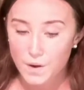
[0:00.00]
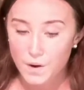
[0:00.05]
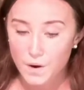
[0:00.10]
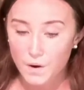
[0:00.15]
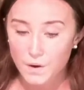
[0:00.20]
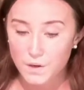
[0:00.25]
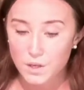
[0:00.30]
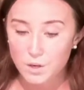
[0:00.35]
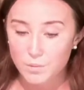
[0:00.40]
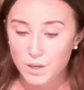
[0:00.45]
Our
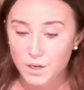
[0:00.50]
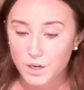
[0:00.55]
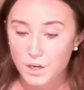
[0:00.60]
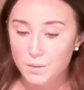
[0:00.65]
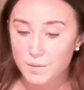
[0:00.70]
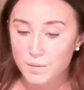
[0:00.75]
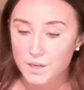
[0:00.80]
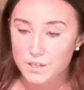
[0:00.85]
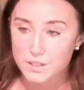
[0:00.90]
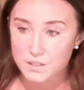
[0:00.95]
humanity
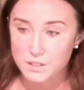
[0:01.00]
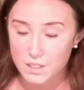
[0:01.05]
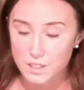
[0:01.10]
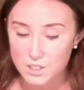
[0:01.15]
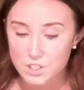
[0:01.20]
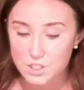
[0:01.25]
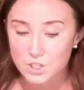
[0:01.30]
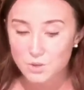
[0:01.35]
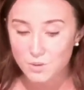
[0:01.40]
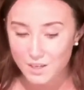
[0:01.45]
makes us
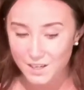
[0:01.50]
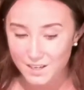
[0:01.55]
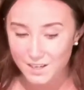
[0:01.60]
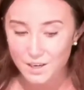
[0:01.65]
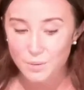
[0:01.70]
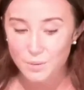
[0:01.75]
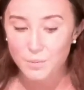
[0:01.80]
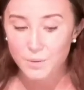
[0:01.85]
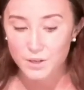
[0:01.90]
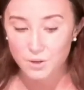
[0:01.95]
each
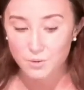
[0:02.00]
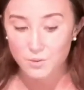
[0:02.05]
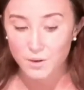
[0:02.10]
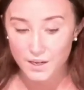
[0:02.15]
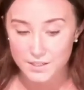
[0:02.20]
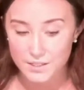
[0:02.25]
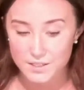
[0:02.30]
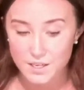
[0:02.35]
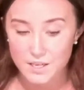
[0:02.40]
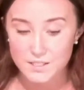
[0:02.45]
unique, but
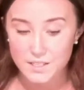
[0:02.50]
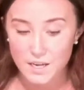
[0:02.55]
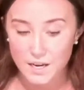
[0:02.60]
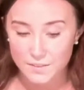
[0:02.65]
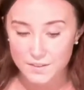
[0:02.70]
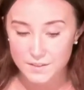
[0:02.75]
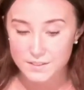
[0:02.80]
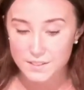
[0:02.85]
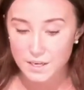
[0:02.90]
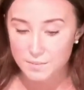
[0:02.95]
unites us at
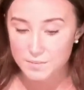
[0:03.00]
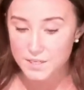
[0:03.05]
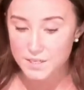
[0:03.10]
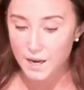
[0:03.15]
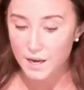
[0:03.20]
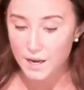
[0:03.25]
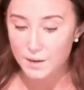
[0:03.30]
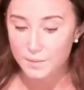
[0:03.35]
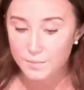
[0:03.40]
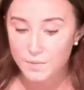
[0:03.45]
the same
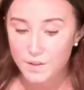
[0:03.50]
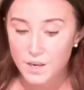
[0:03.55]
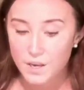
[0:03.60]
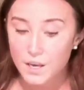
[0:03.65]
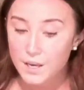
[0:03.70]
time.